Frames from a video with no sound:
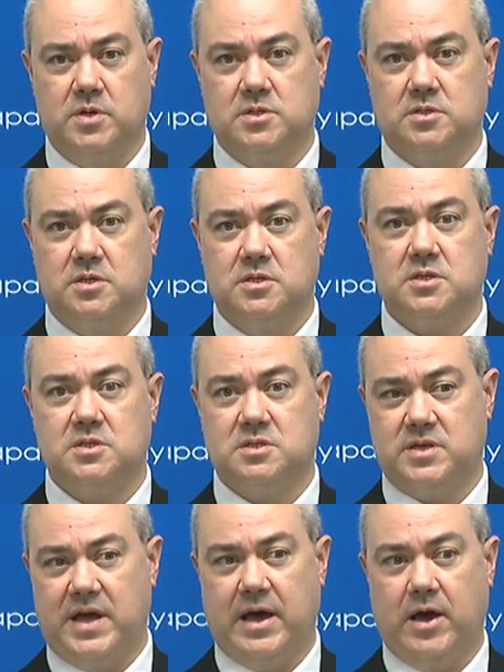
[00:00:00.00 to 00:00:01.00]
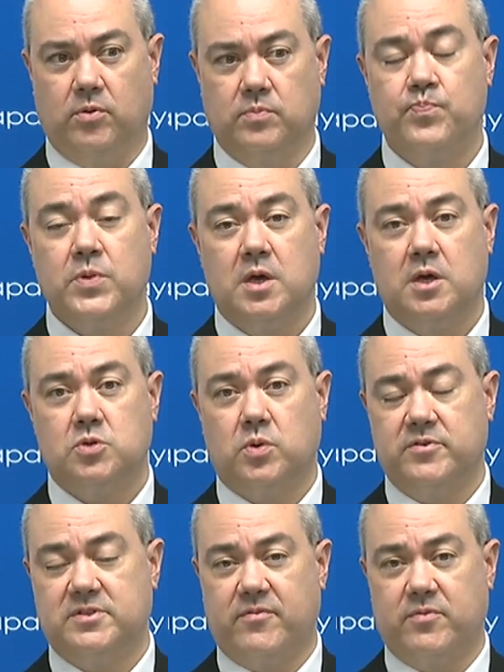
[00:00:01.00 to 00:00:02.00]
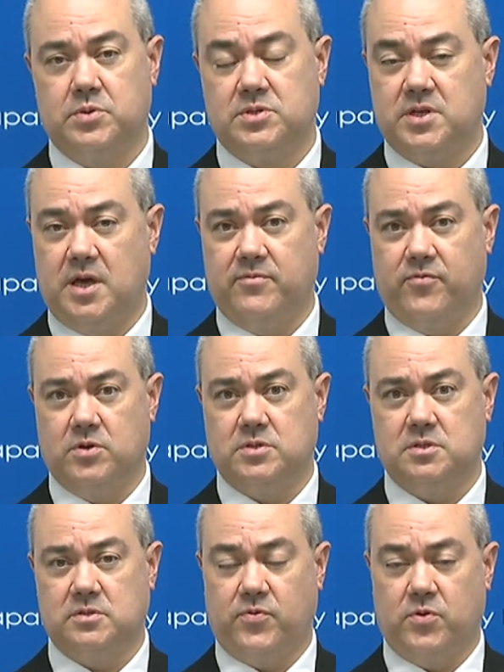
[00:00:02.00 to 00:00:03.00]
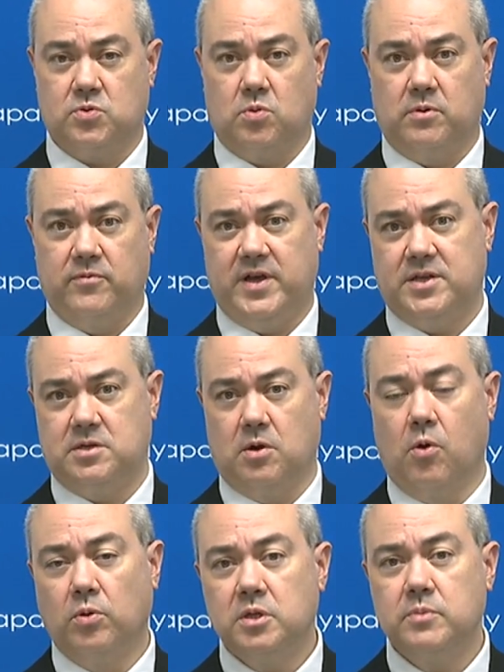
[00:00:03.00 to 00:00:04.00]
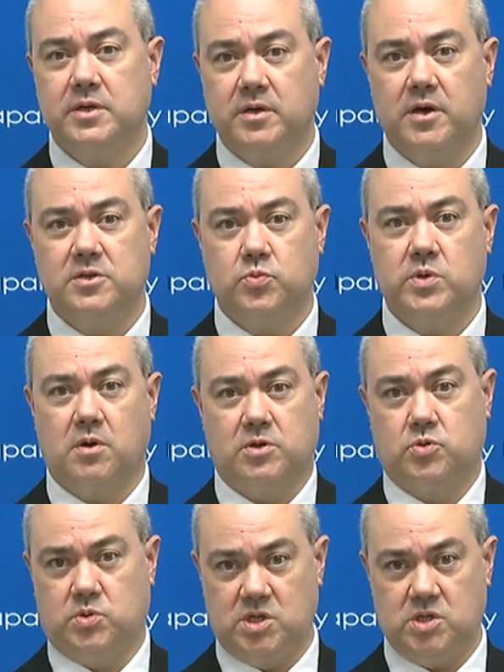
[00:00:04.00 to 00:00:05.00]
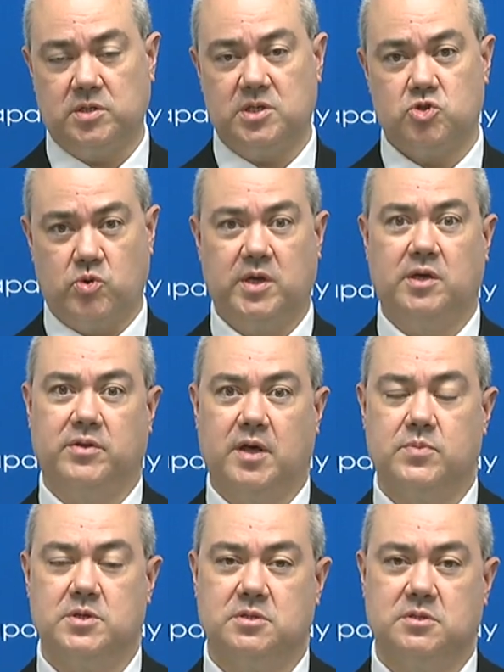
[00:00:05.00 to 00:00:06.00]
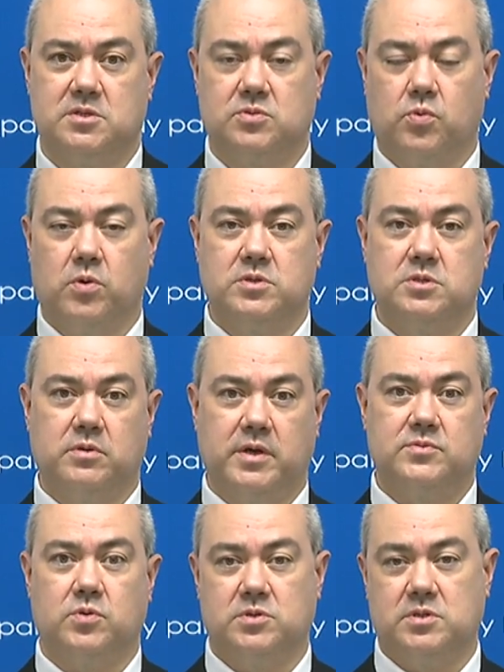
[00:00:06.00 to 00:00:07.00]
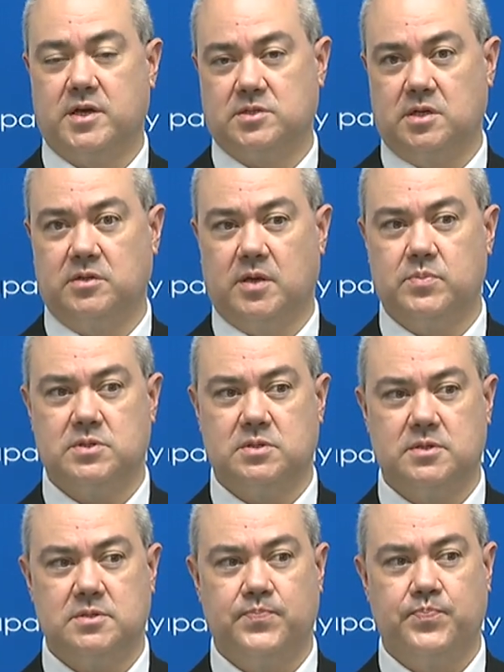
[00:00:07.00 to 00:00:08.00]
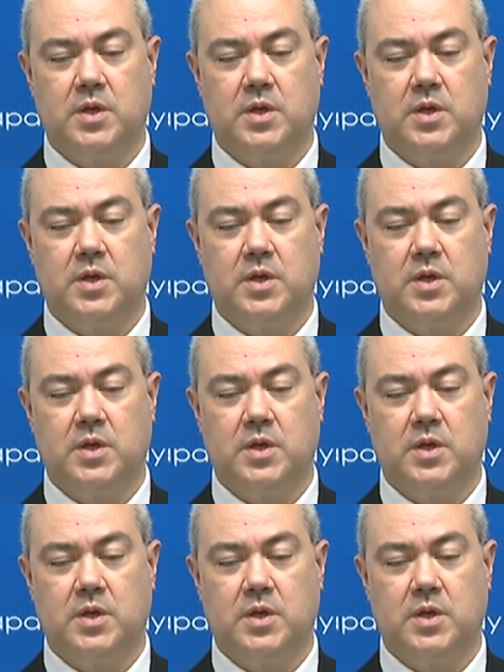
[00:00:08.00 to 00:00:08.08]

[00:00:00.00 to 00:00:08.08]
business, is down 27% versus the first quarter of last year, only because we are strategically shrinking that business towards exiting that business.